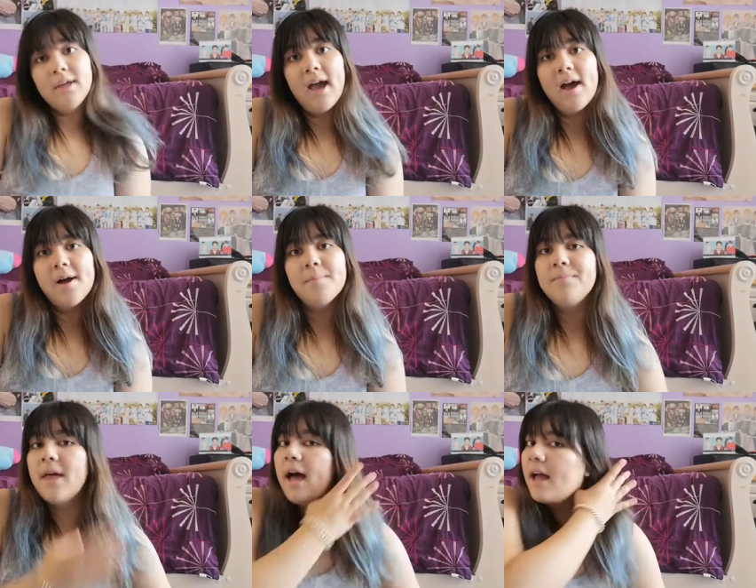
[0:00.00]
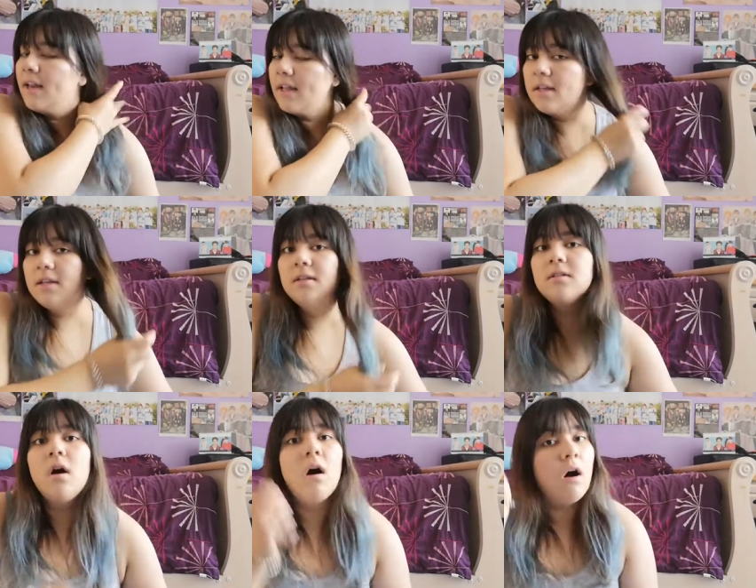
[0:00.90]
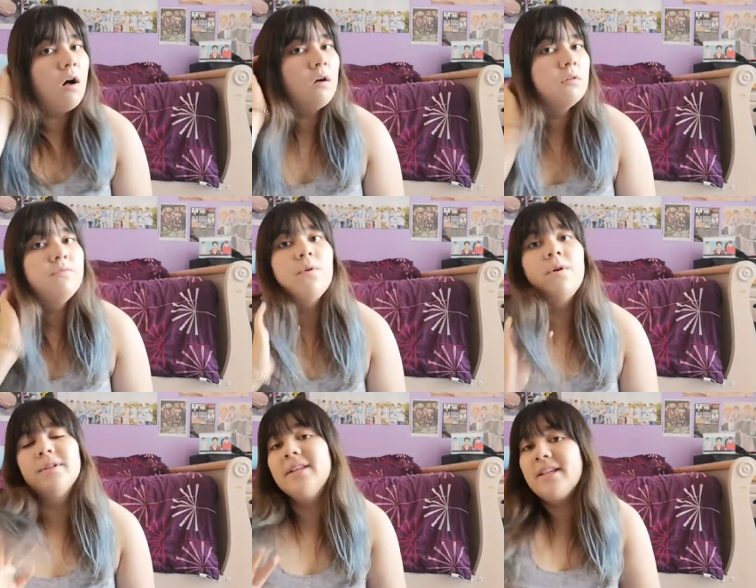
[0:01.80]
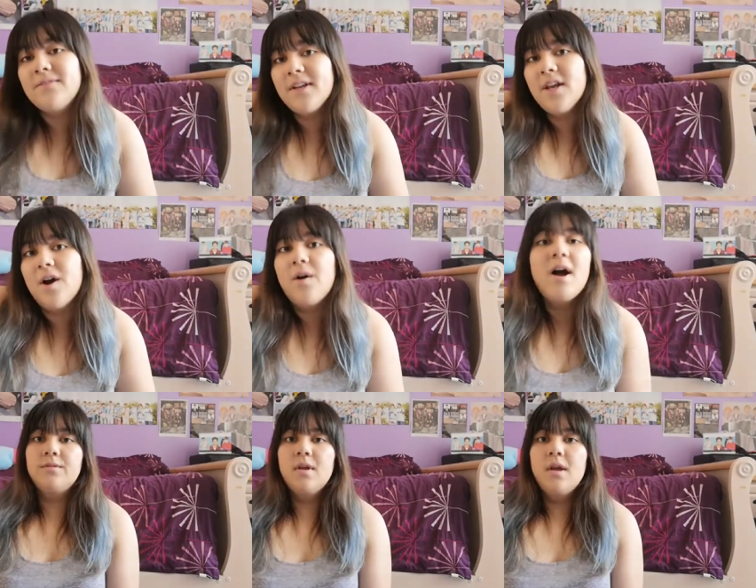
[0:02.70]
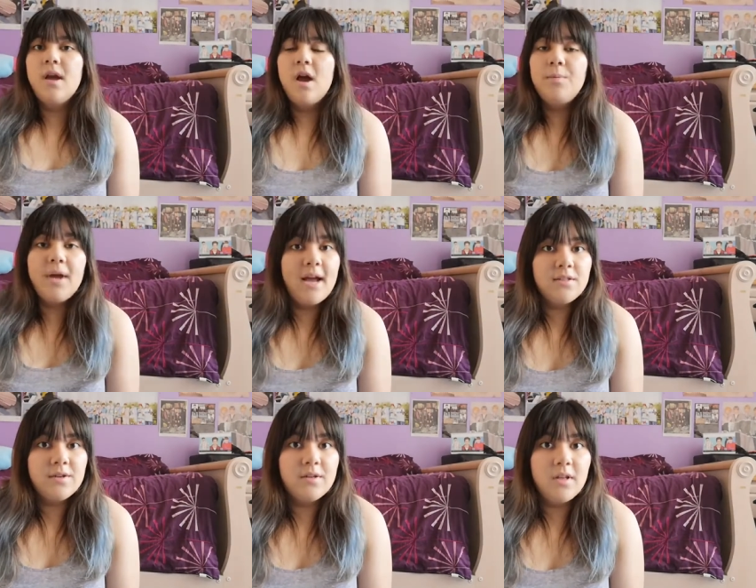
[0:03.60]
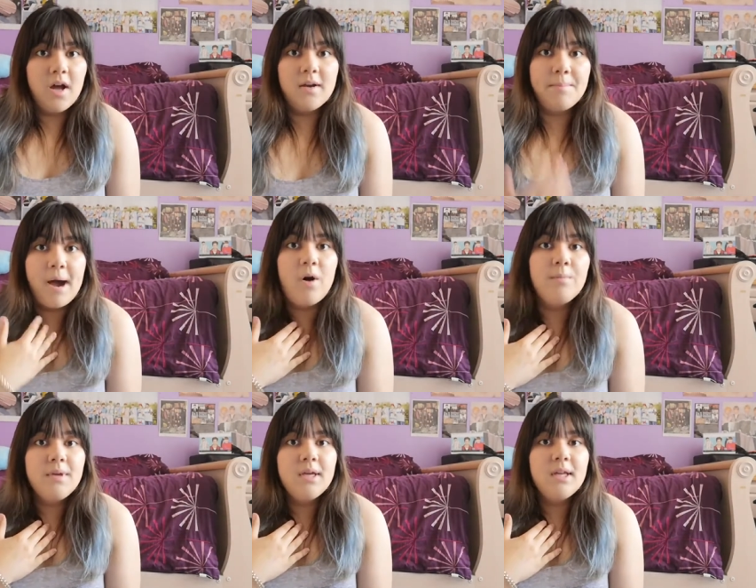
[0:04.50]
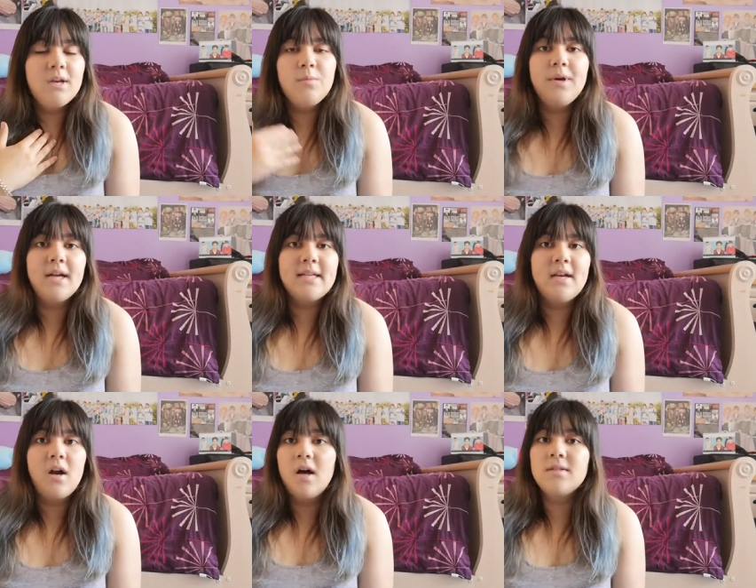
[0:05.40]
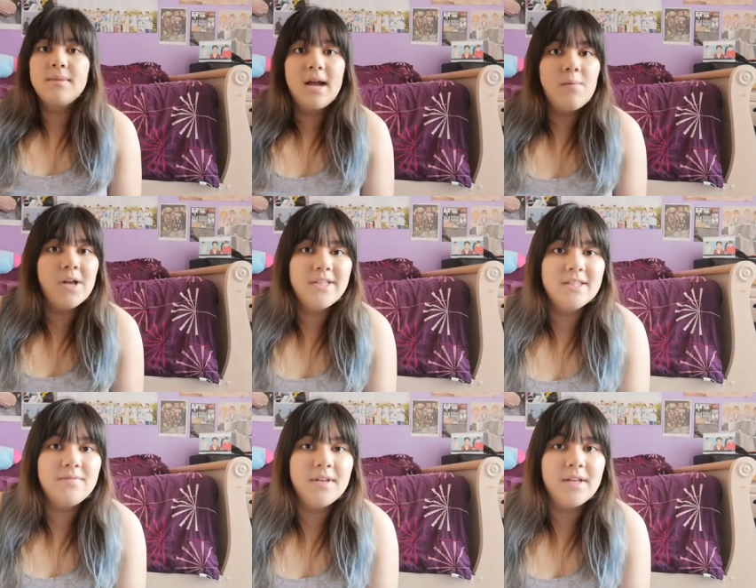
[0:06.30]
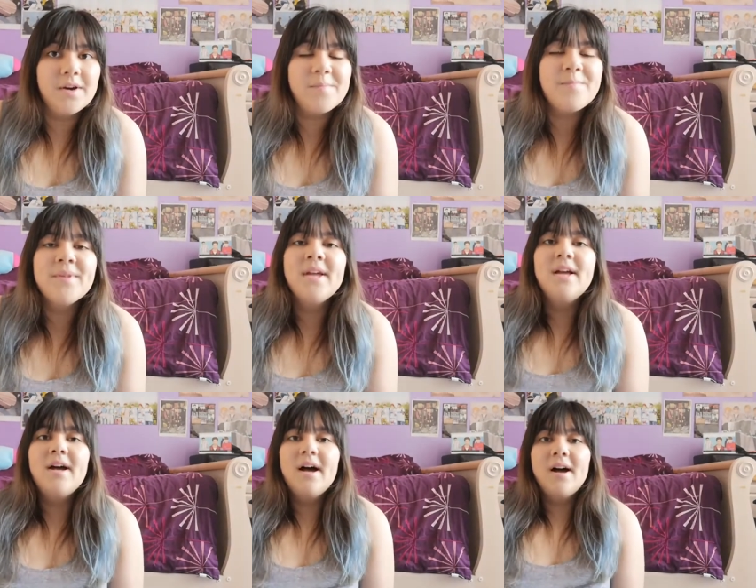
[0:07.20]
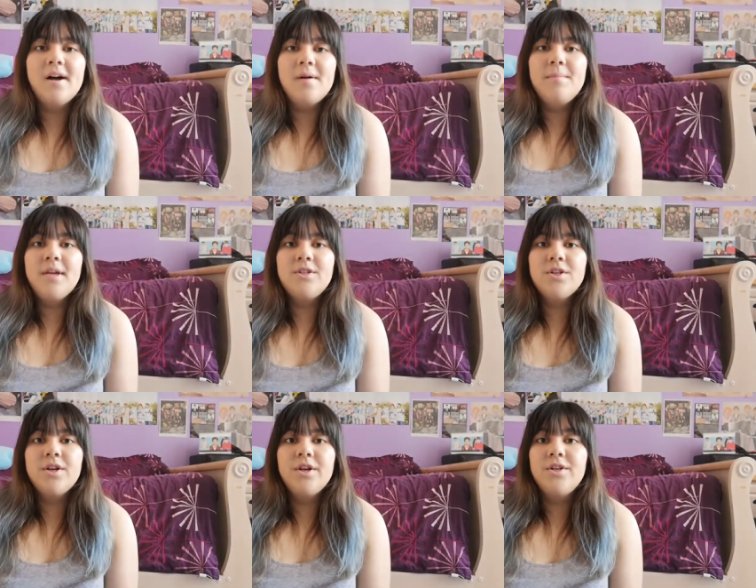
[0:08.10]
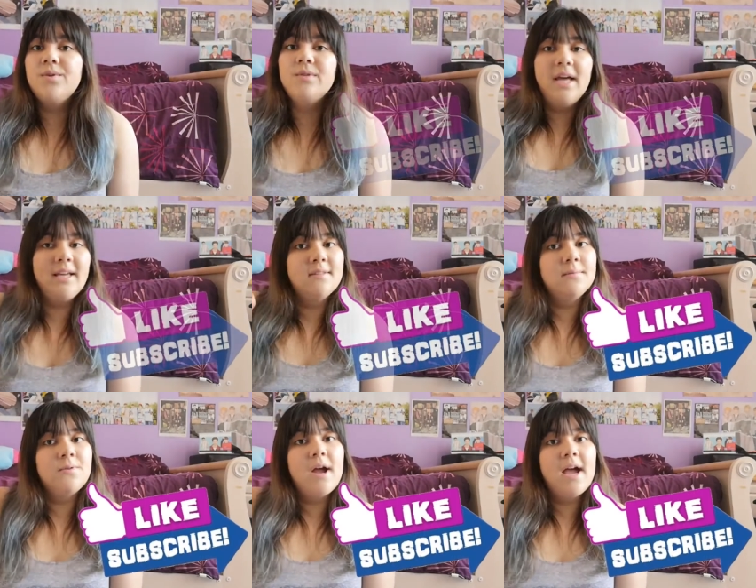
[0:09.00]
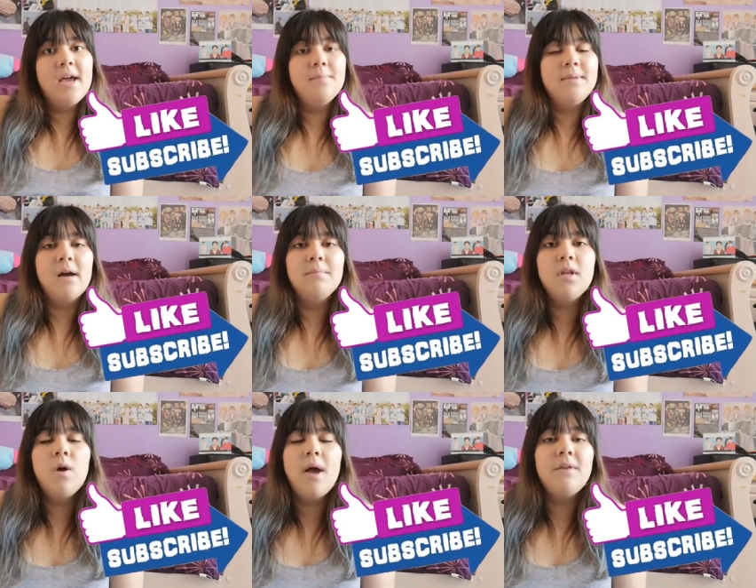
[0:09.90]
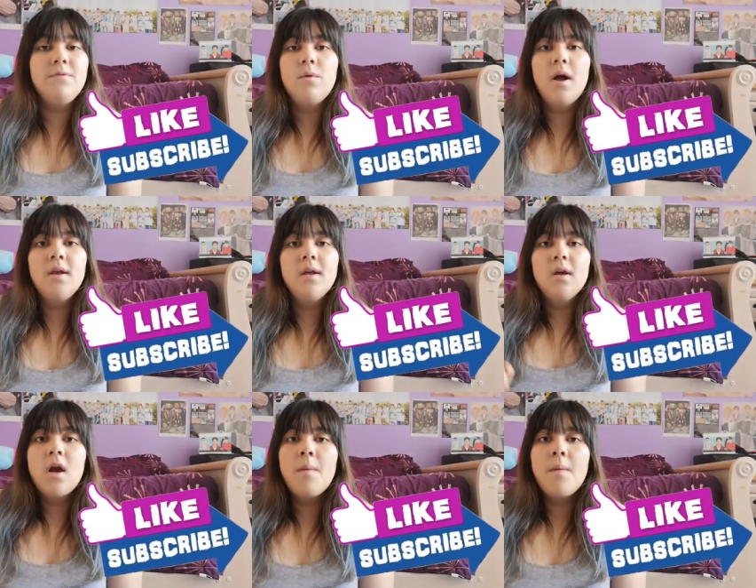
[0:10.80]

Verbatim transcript: yeah, that is all for today's video. I hope you guys learned a lot about me, and I hope you guys had an awesome time watching this video. Uh, make sure you like and subscribe down below, and if you want,